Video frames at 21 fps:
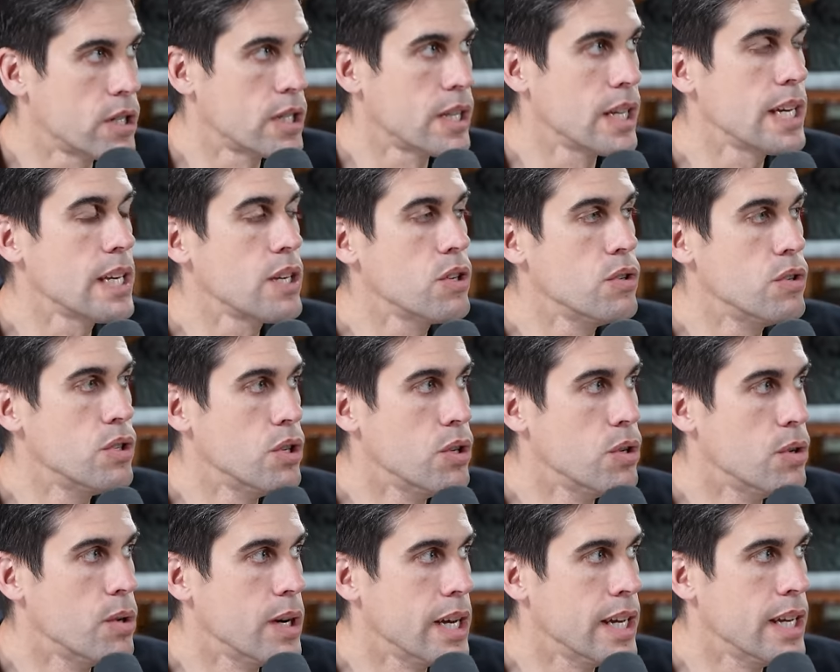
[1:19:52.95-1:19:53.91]
thing you
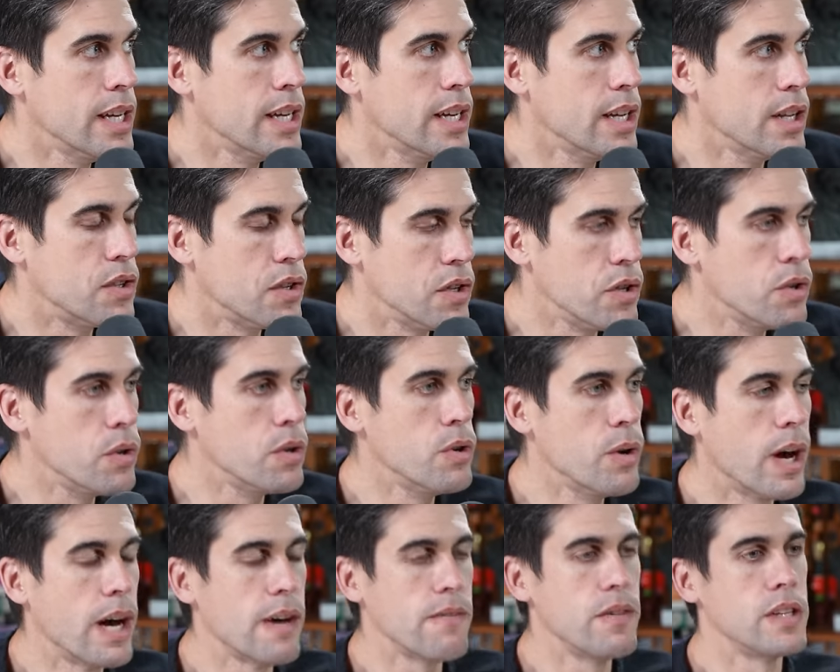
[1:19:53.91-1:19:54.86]
do is you you
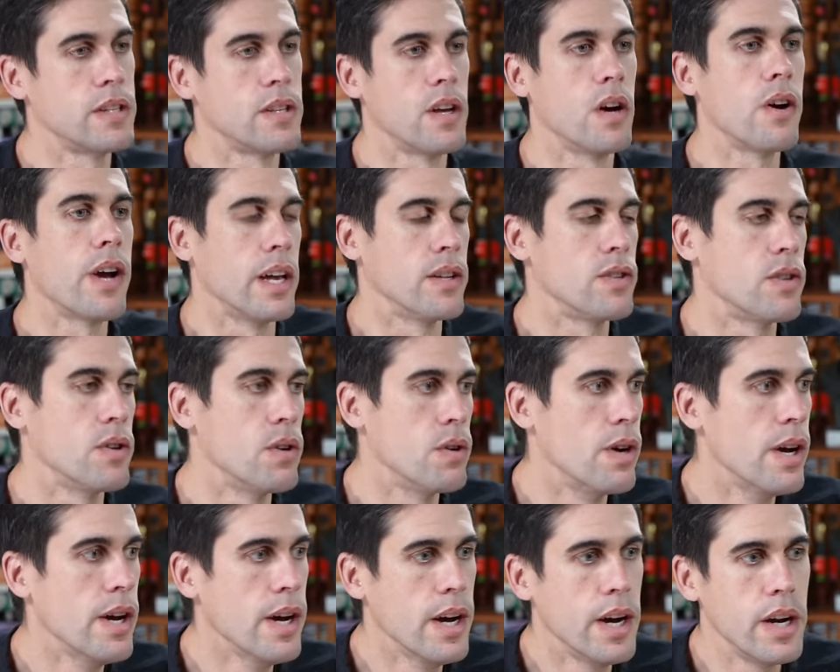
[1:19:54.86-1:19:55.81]
have this okay, so
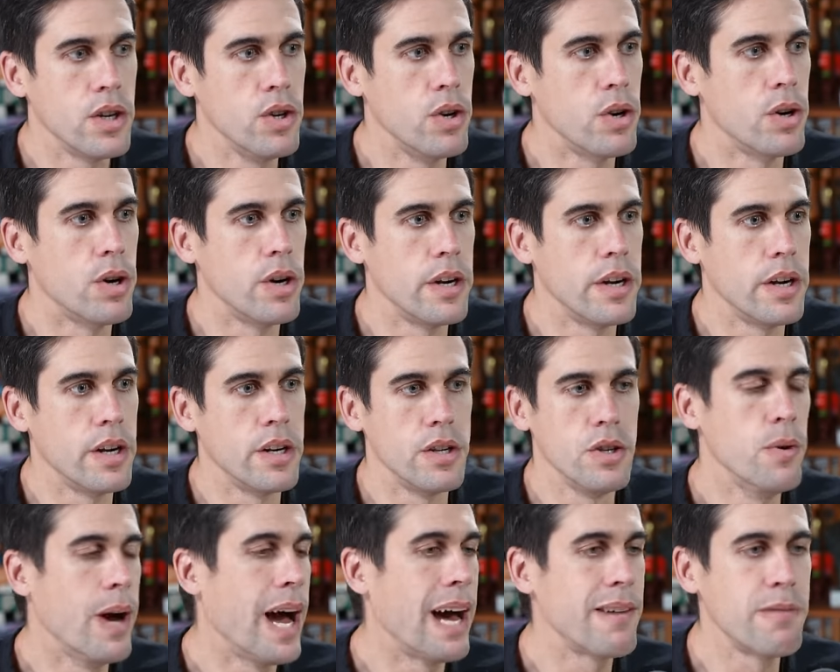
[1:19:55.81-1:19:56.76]
you're
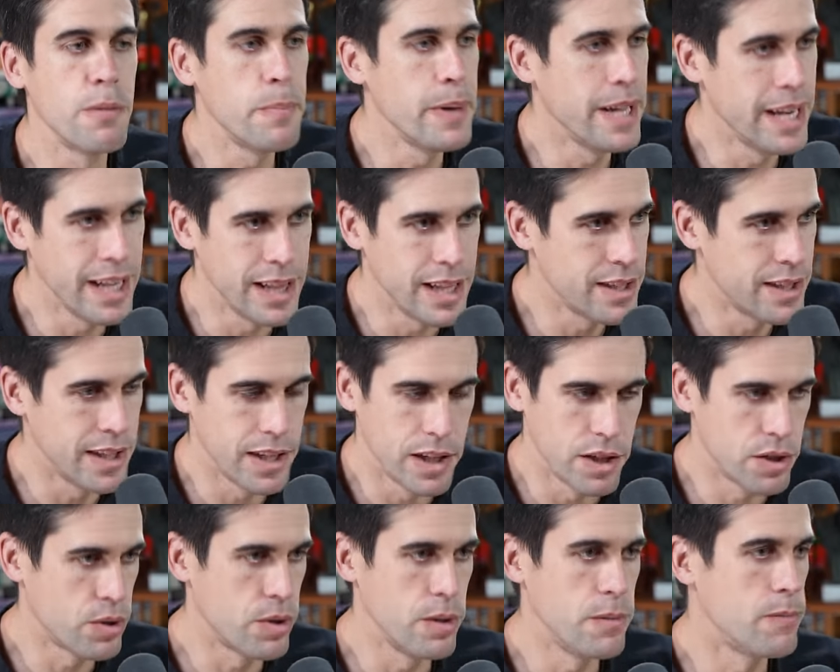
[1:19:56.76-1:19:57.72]
you haven't been in this
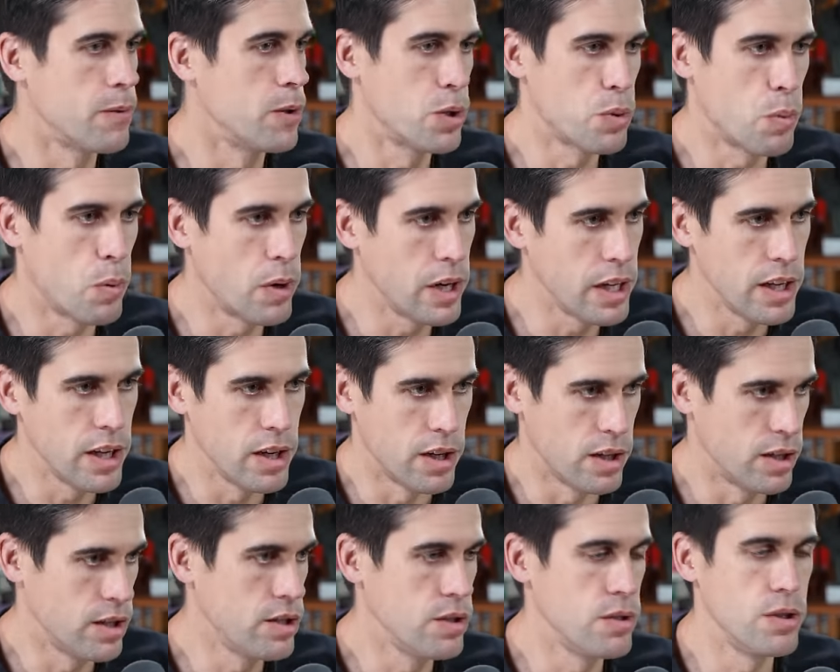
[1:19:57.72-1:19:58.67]
industry for 20
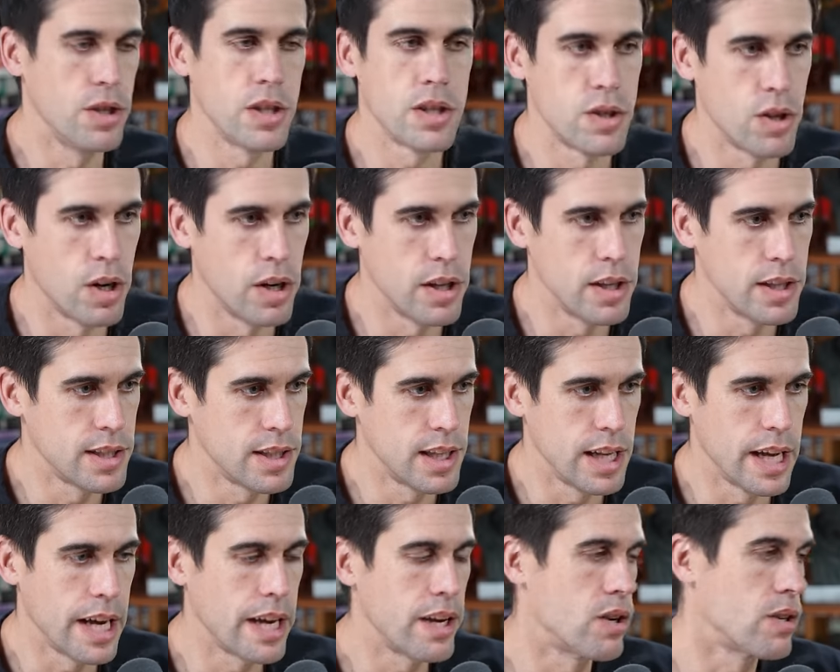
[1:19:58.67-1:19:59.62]
years. You just started this
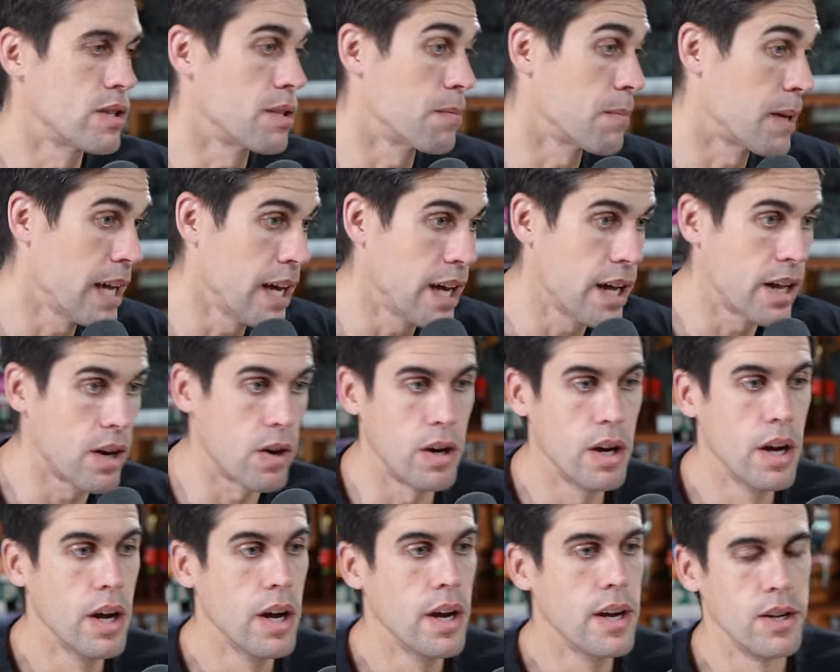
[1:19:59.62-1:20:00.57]
thing. You're yeah. some kid or
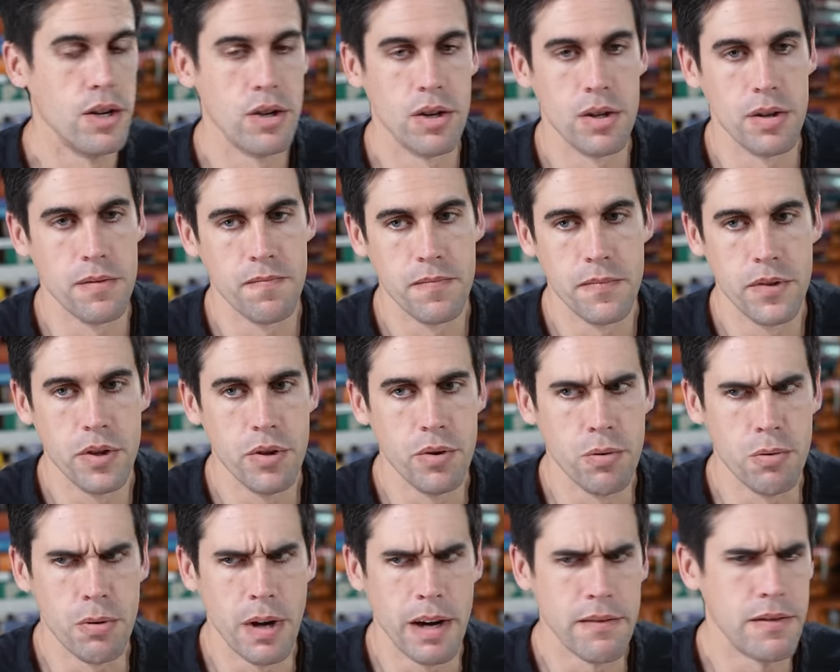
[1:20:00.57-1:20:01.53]
you're
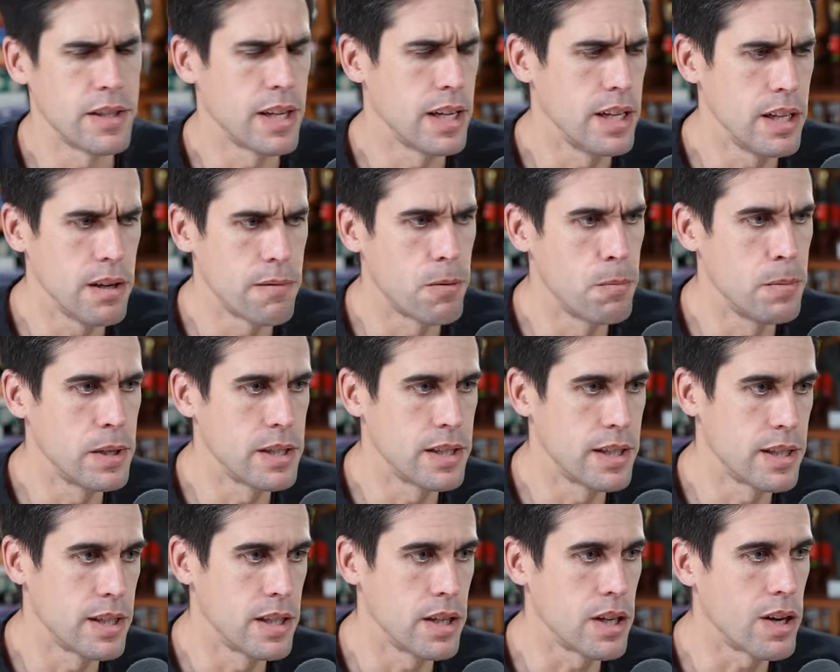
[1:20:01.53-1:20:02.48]
you have this idea for
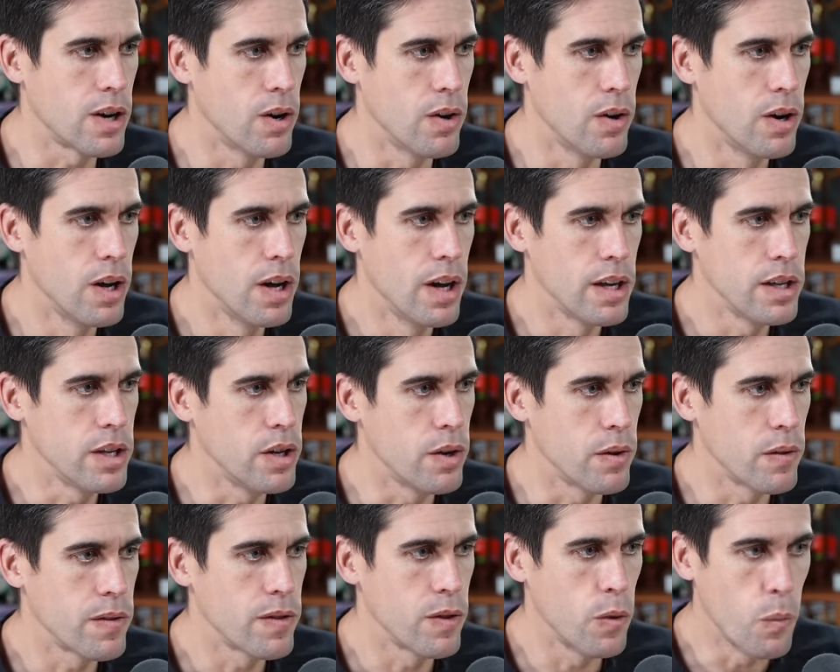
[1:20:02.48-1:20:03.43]
business and you go, you know,
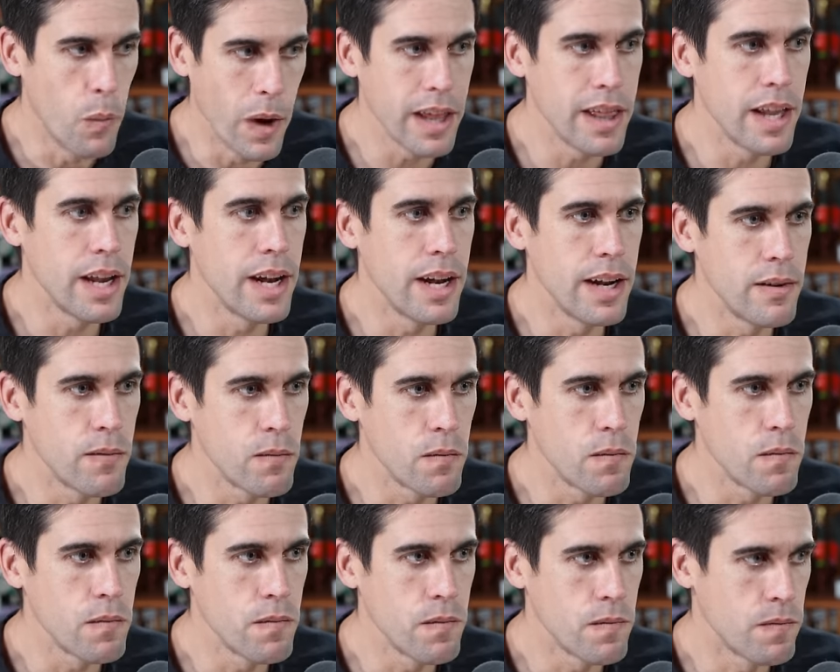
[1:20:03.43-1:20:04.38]
the way that
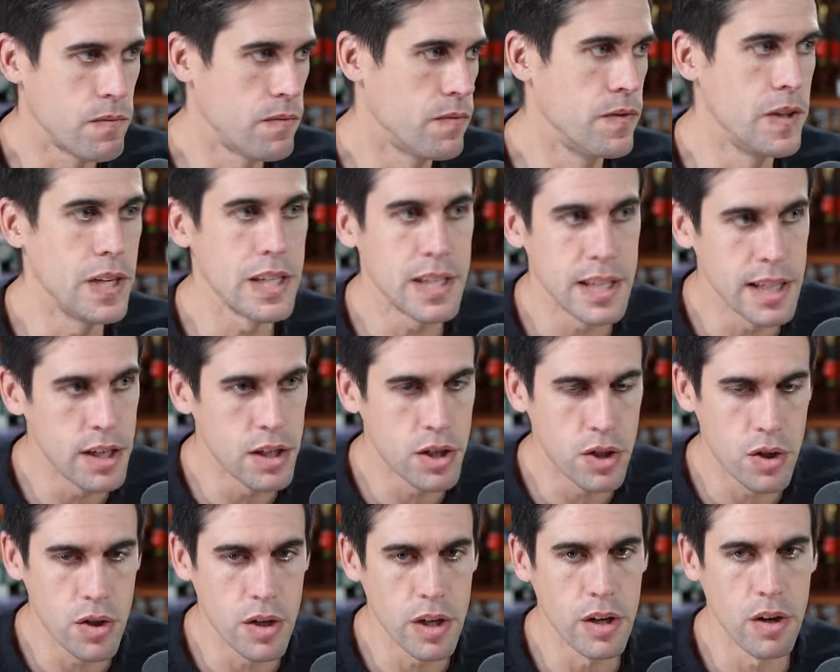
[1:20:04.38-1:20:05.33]
this
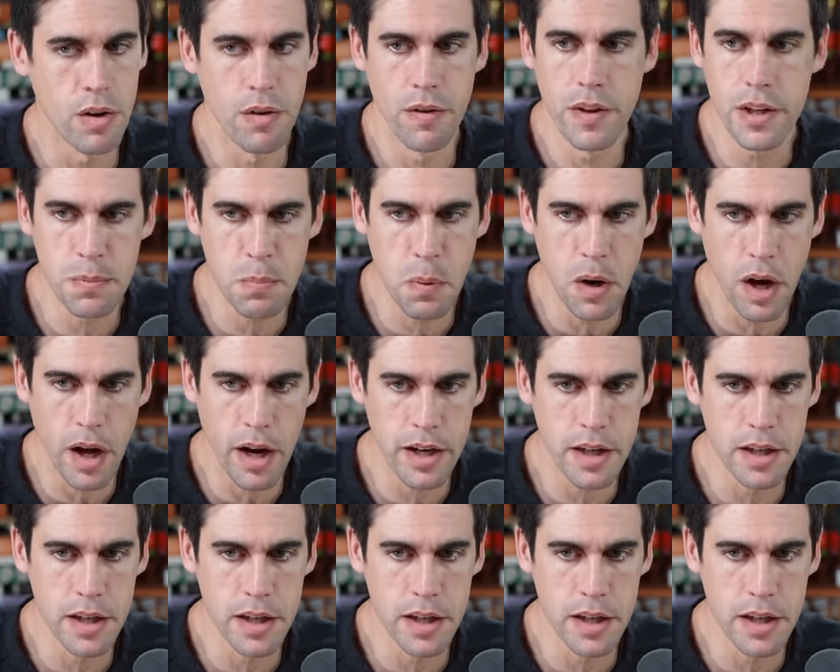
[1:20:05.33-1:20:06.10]
industry or this product